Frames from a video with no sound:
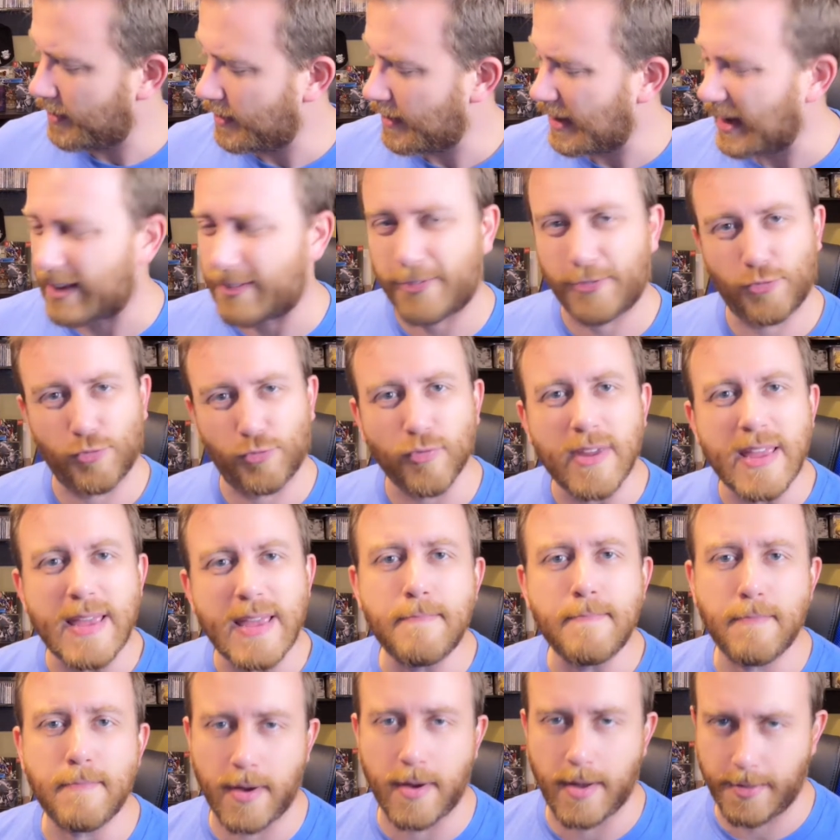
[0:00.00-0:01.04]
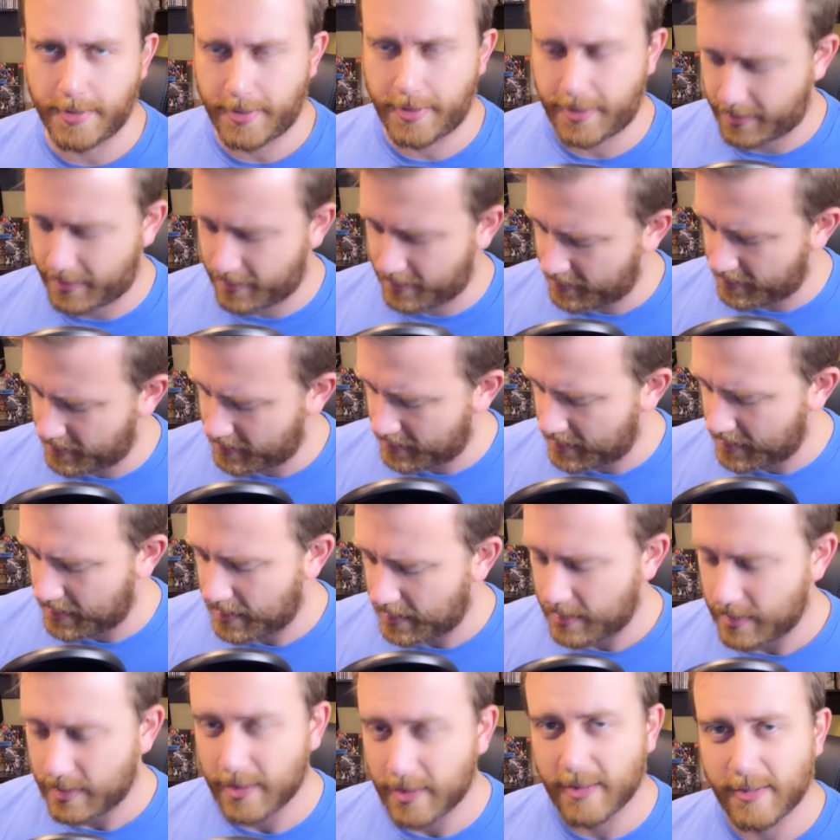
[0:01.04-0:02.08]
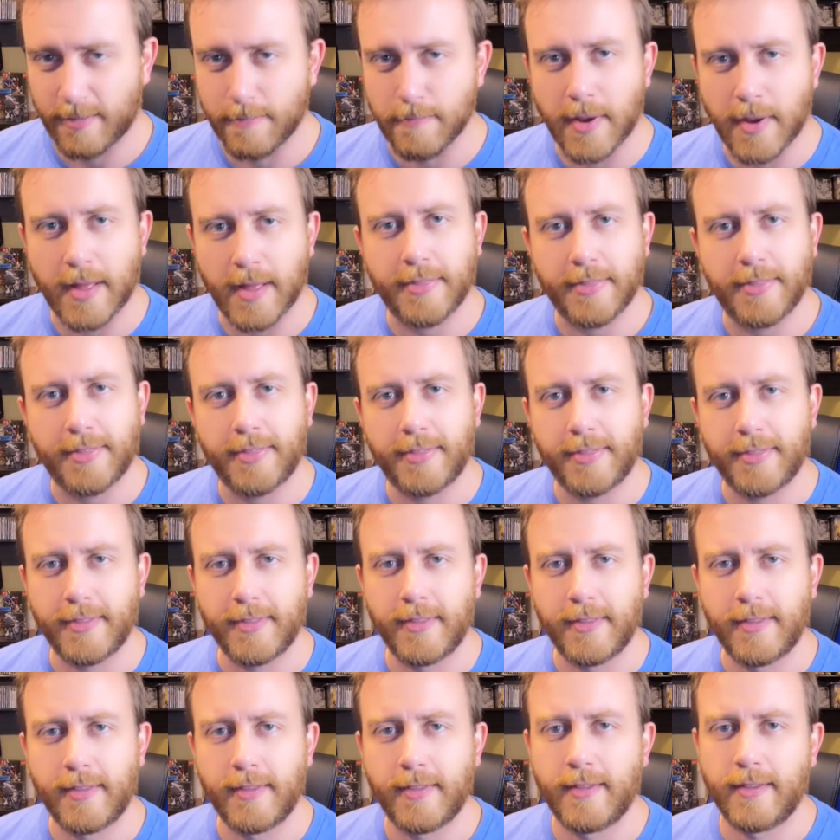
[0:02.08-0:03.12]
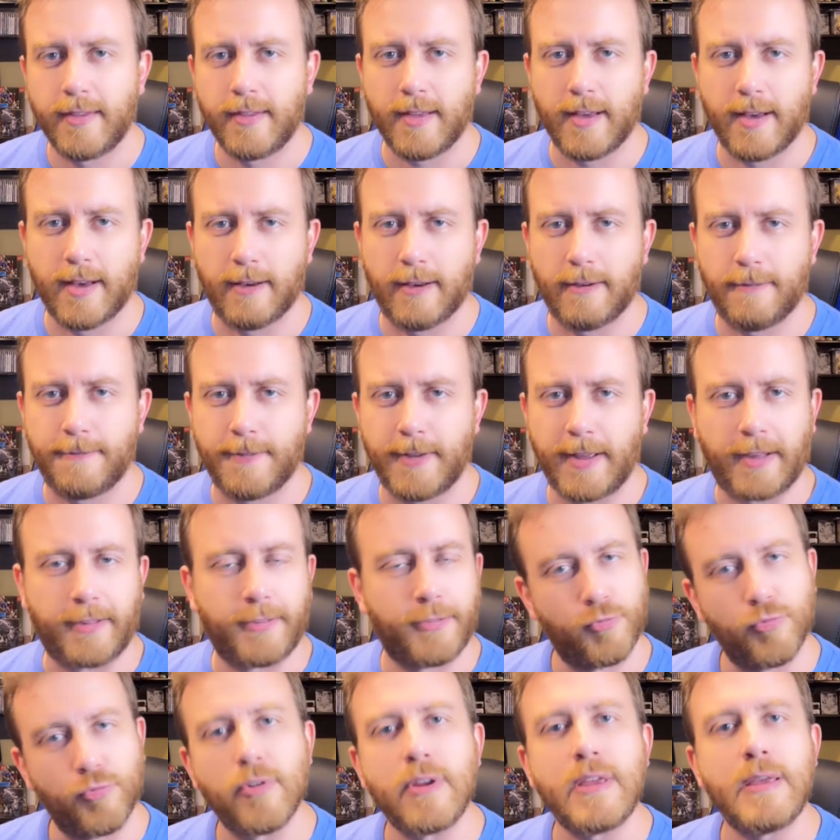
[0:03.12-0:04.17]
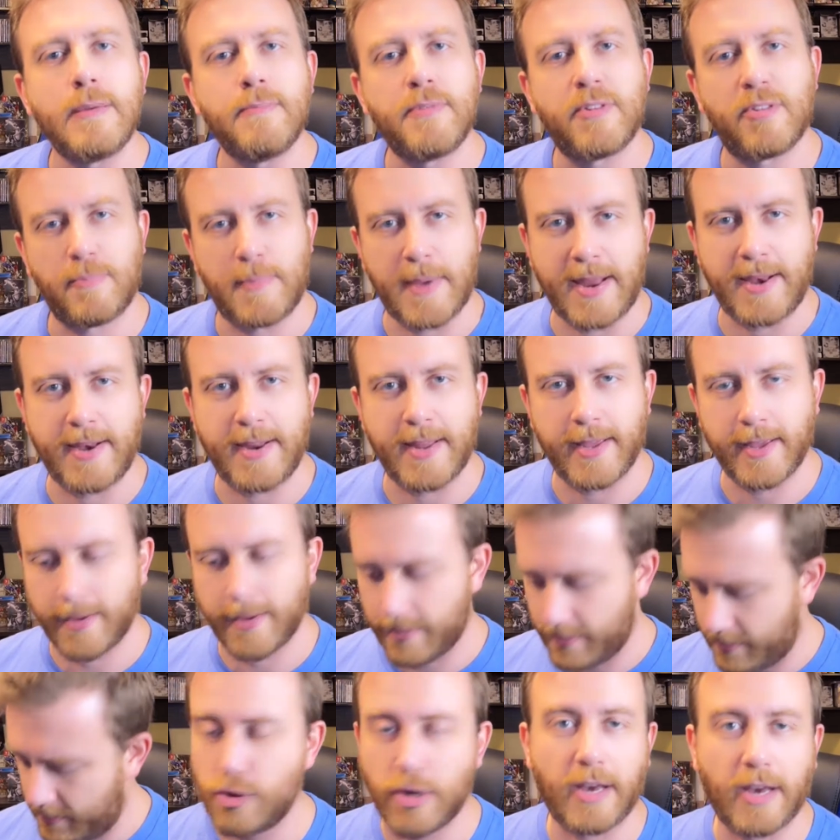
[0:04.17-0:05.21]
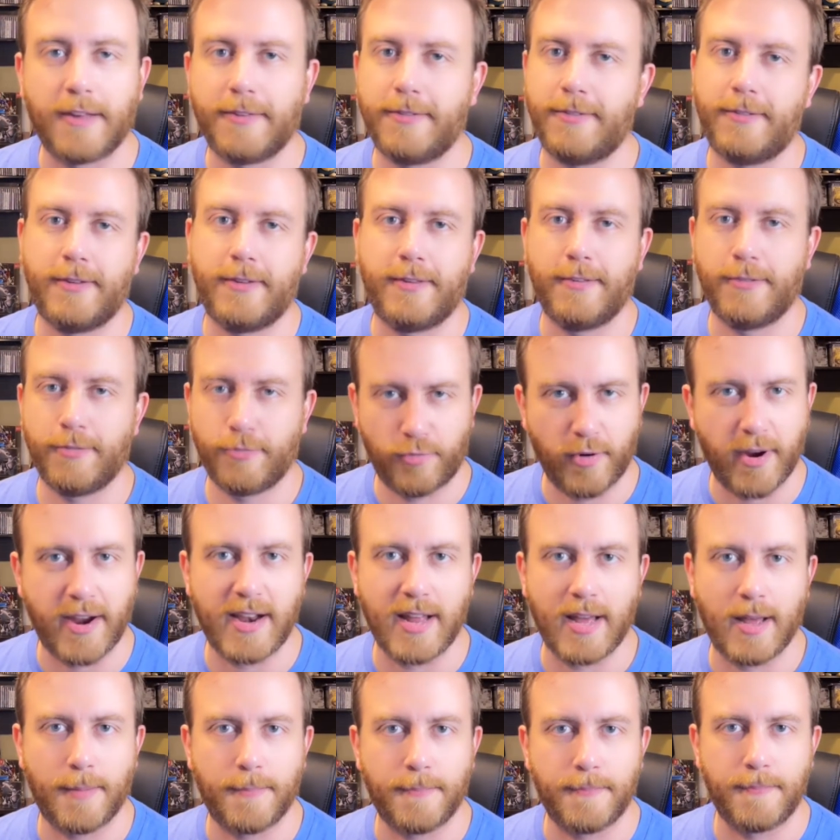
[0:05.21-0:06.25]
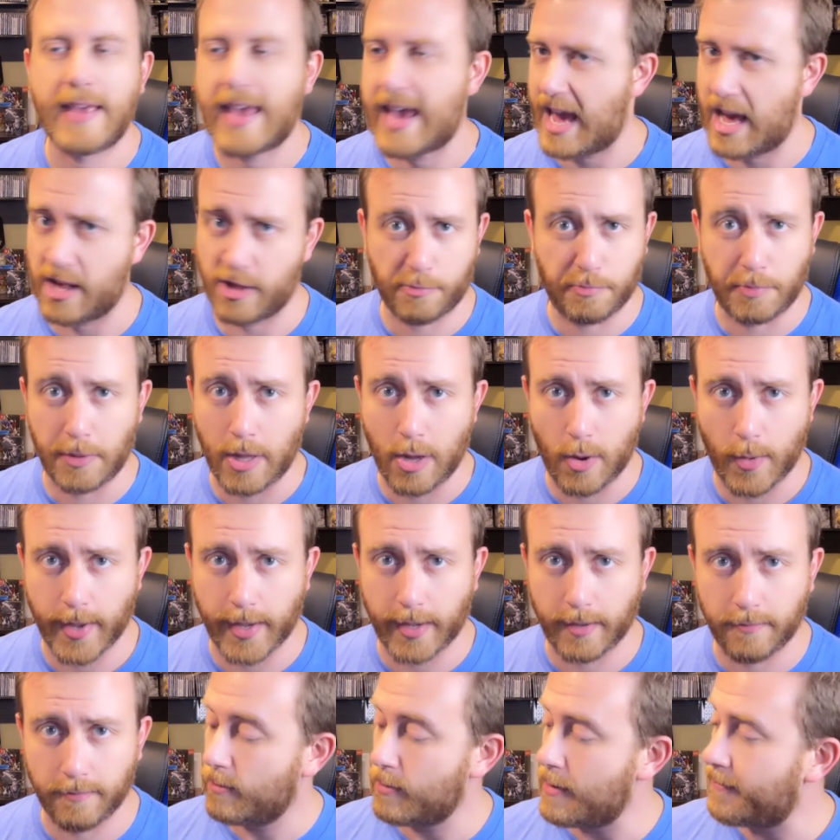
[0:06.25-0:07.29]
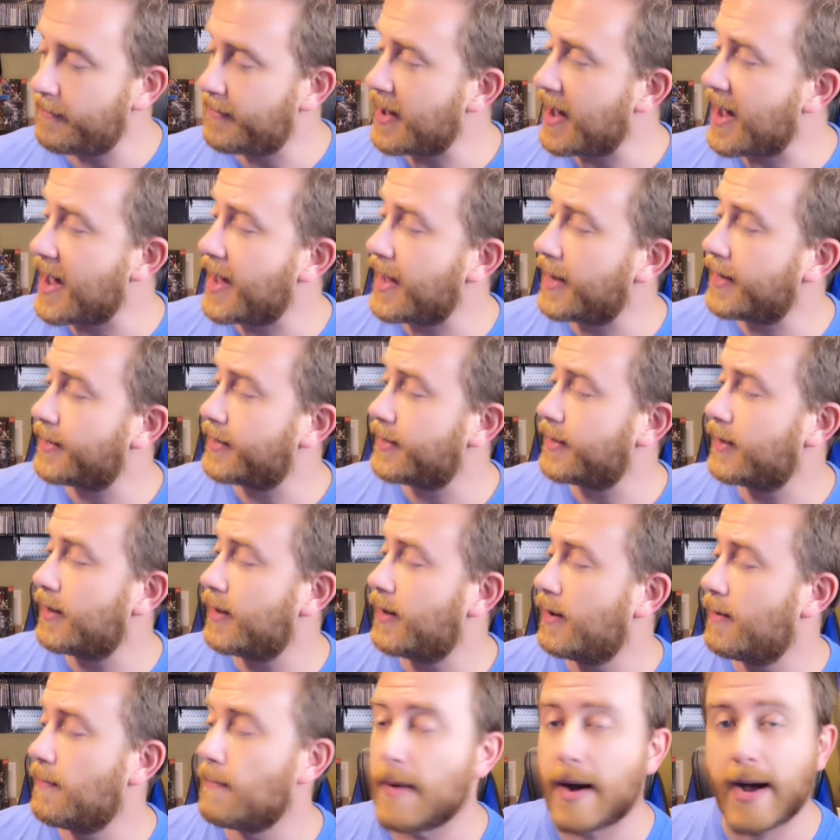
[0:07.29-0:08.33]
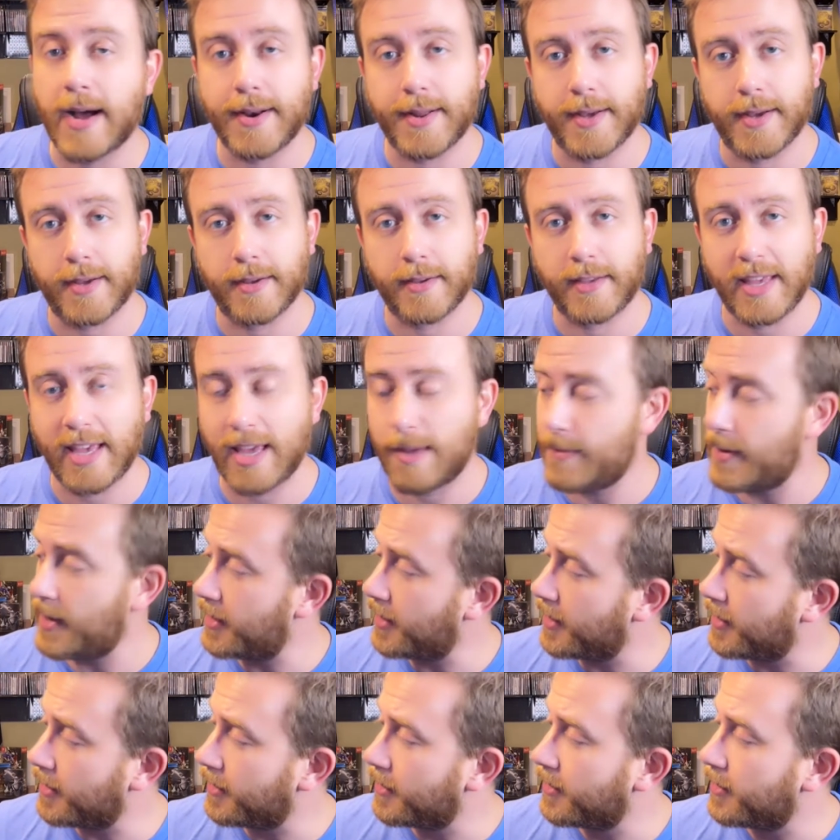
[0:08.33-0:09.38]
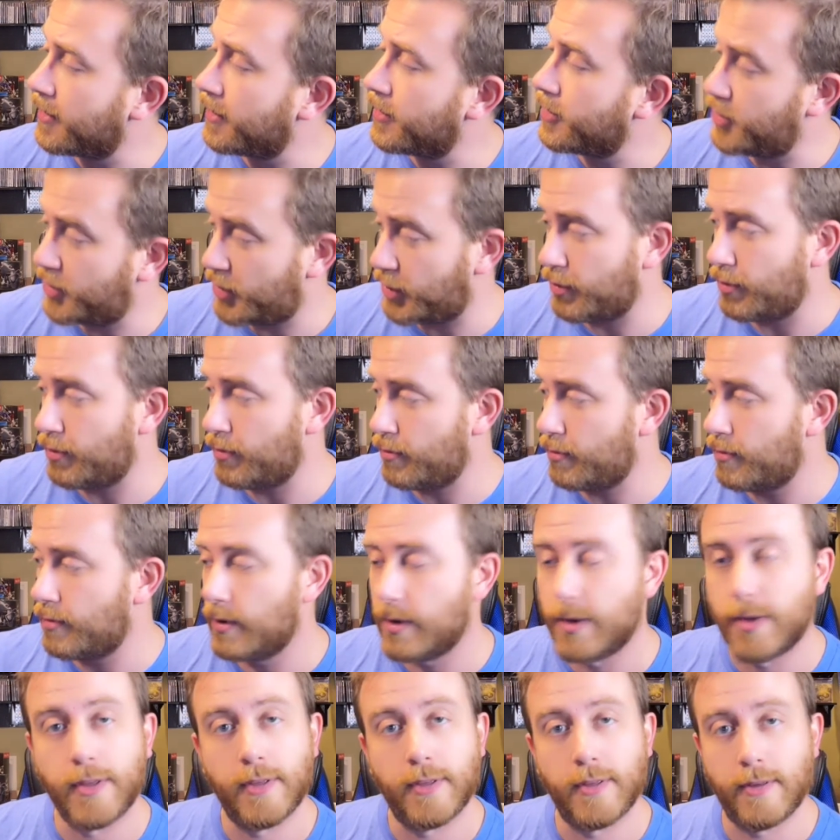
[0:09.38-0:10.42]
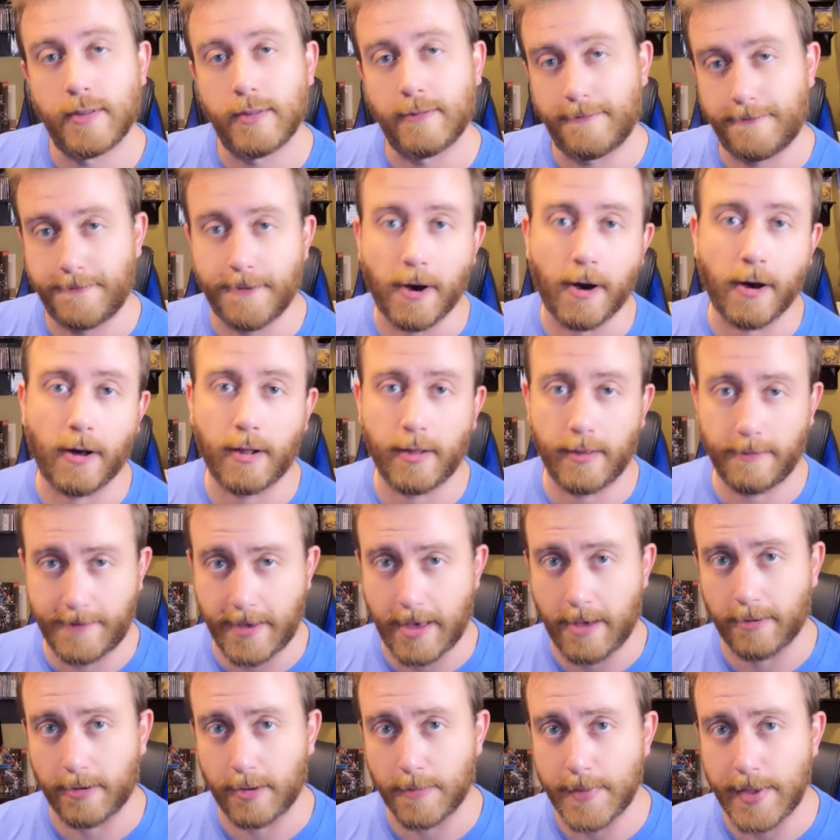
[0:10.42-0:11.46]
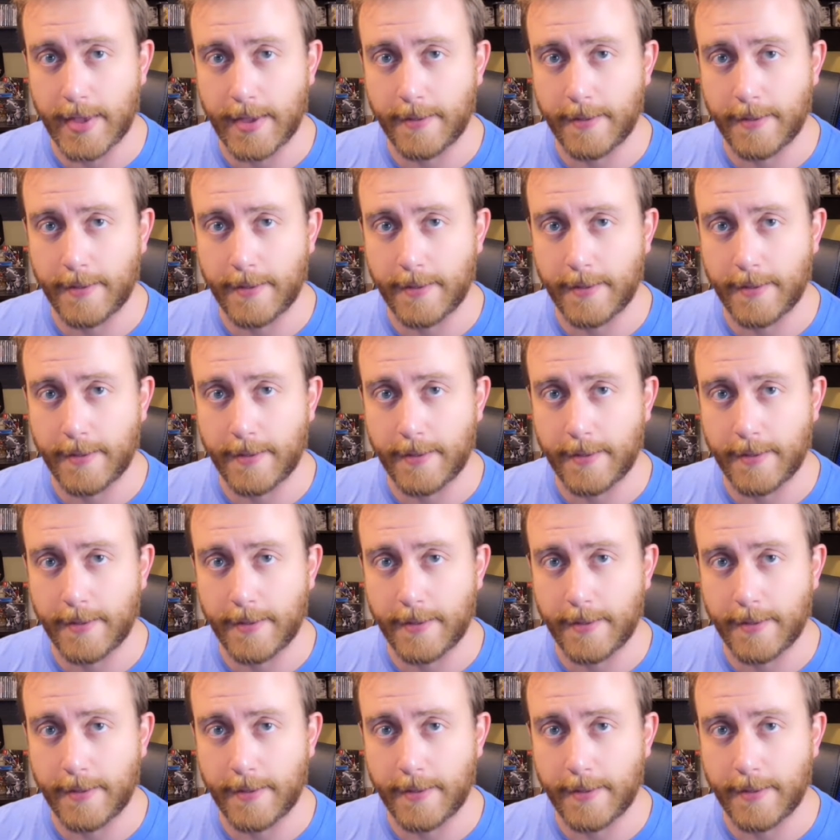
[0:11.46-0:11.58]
extreme month, this month of extreme spending, just straight up cash blowing, we've got Mana Khemia 2 Fall of Alchemy.